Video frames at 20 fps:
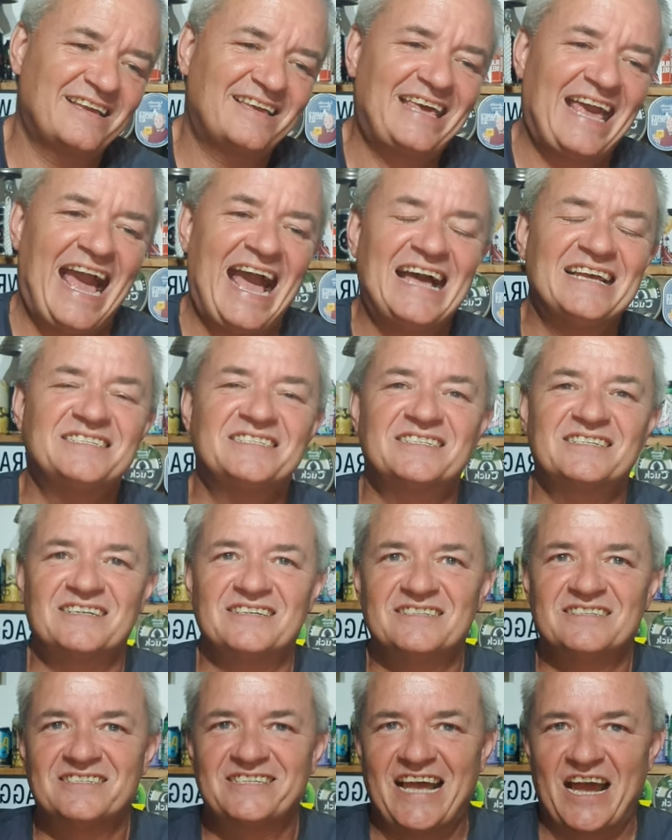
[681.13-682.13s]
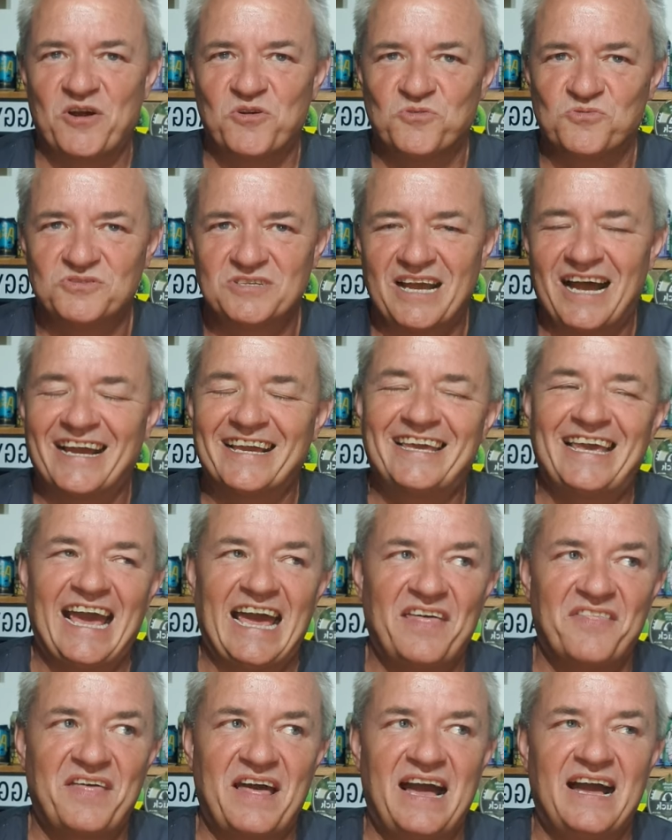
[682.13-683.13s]
cask sells, I
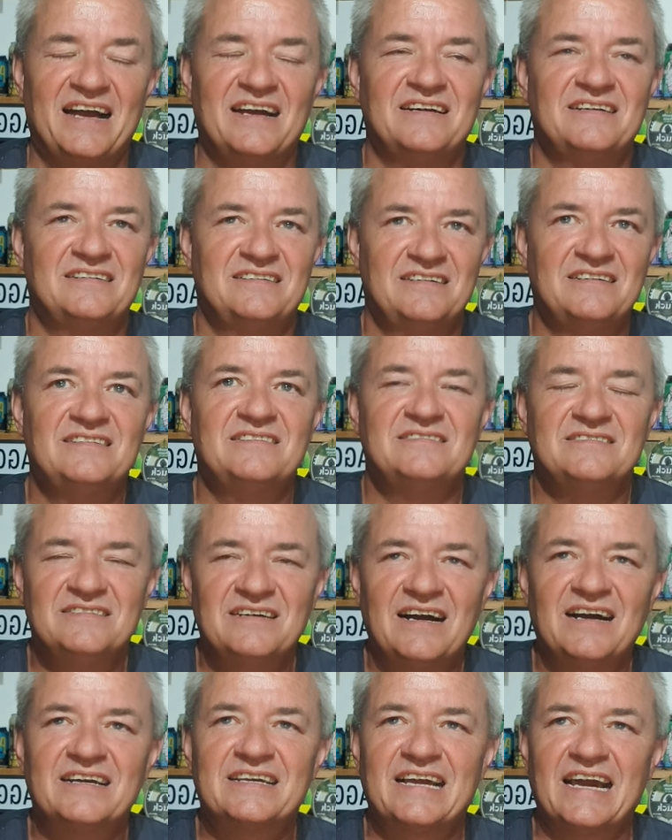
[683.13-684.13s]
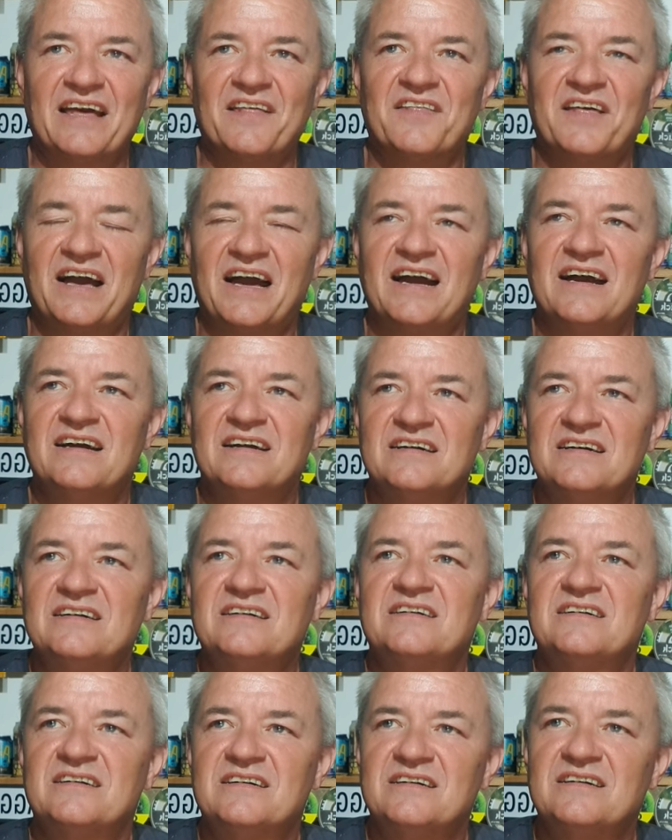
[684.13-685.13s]
get that. I get that.
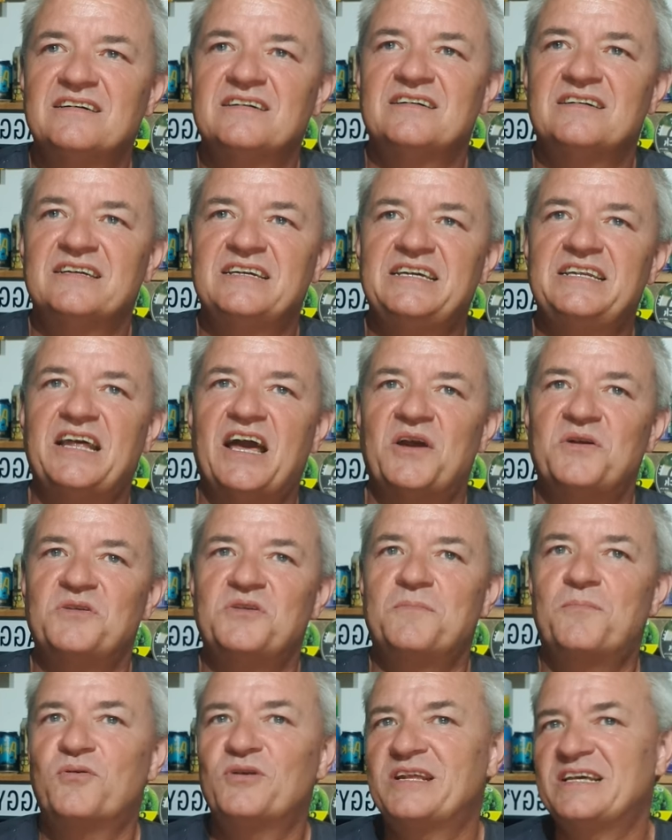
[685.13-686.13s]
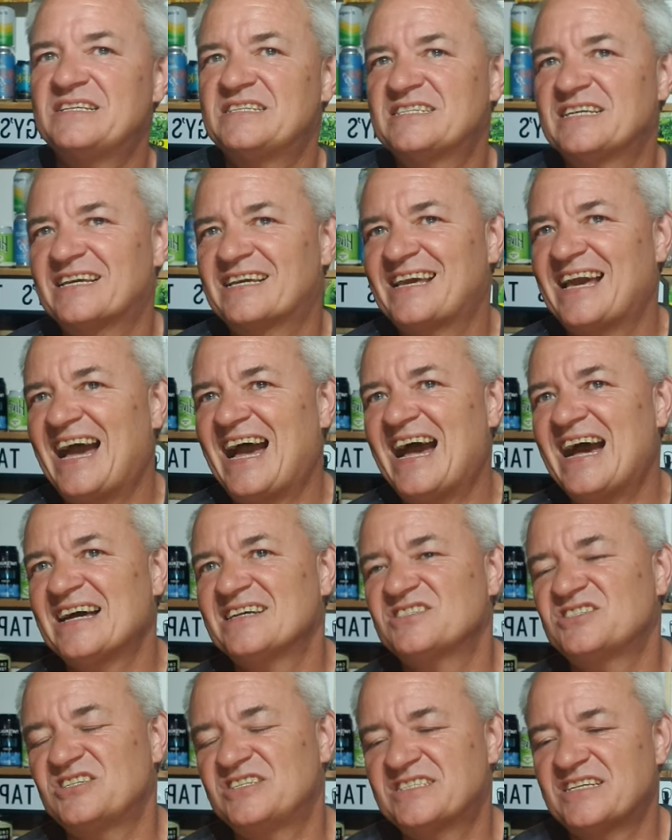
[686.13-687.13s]
You know, you put it into
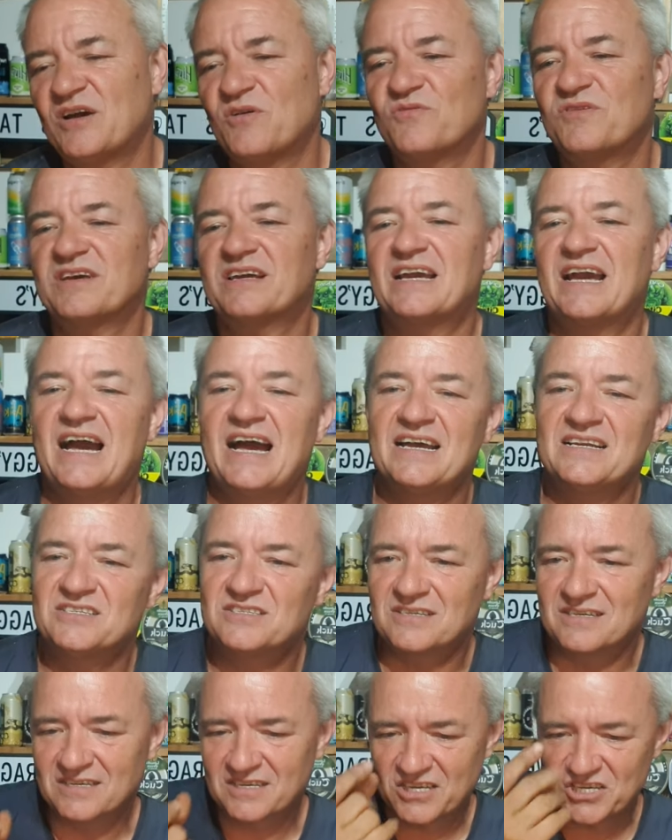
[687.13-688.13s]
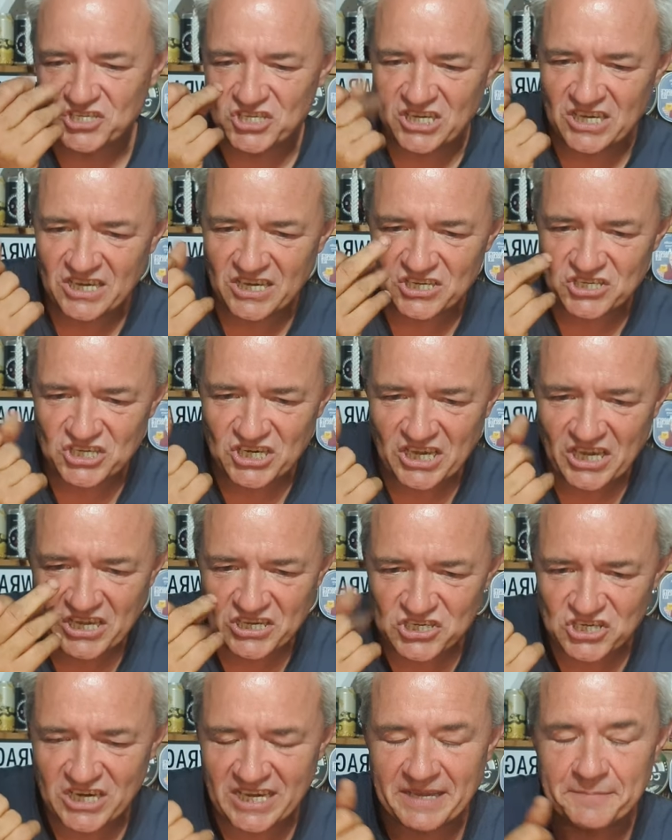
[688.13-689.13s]
cask, you sell the cask, ka-ching, ka-ching,
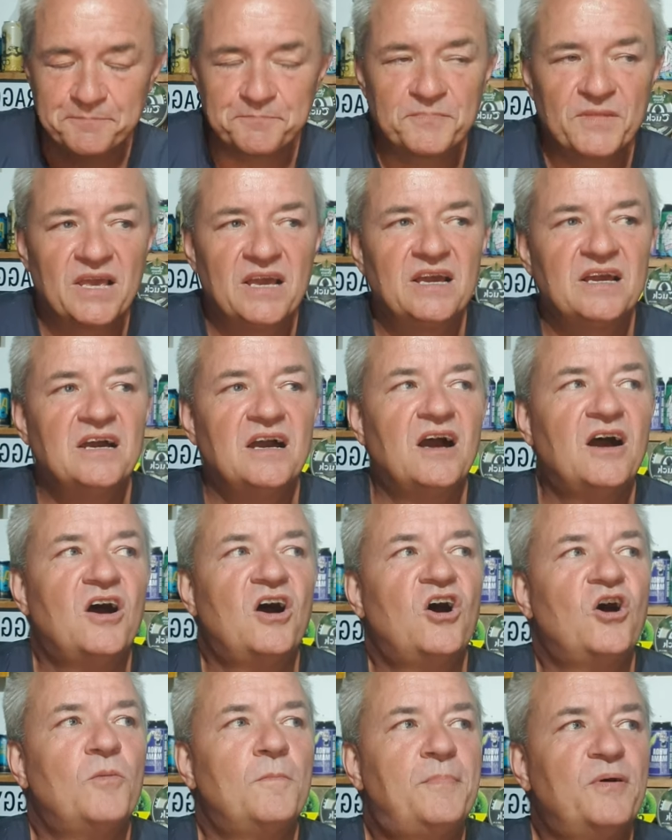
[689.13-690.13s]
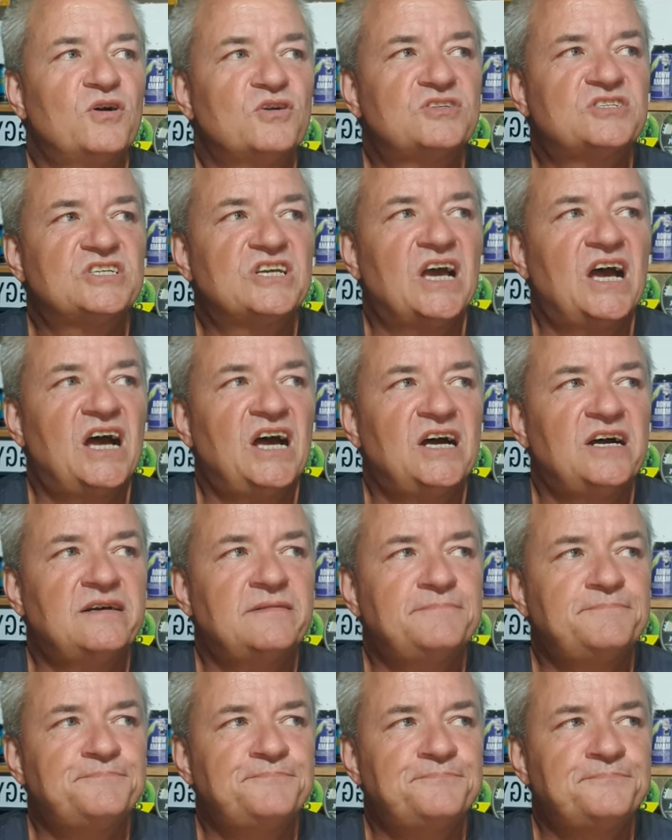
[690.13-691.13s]
ka-ching. But
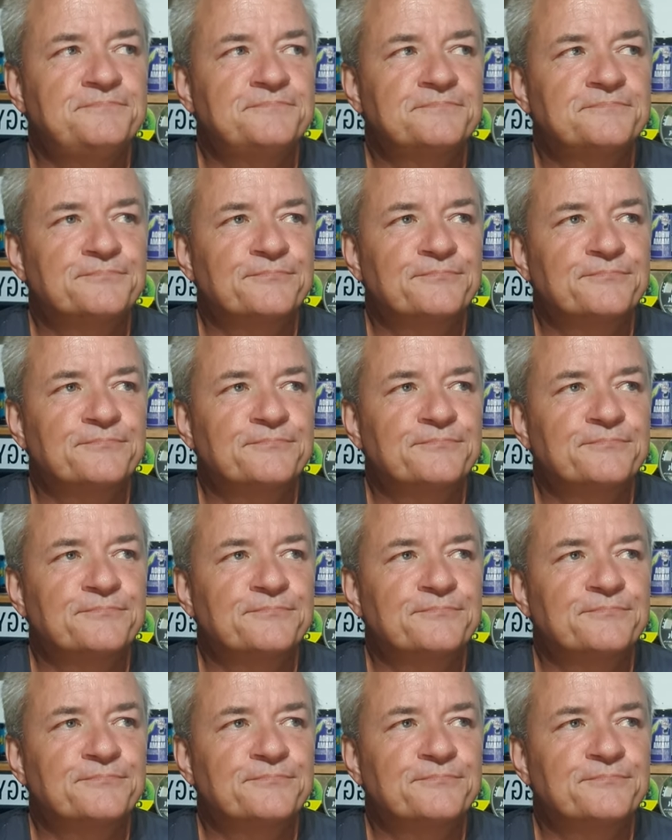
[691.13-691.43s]
um,